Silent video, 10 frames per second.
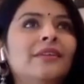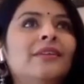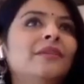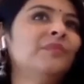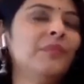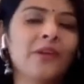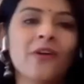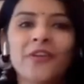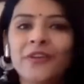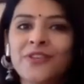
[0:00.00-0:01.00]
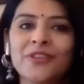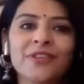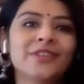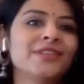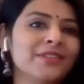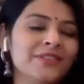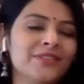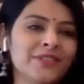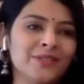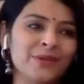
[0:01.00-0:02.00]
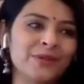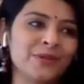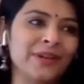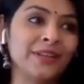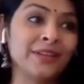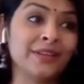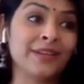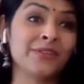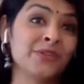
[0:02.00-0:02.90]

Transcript: uh, my daughter she she's also a Kathak dancer.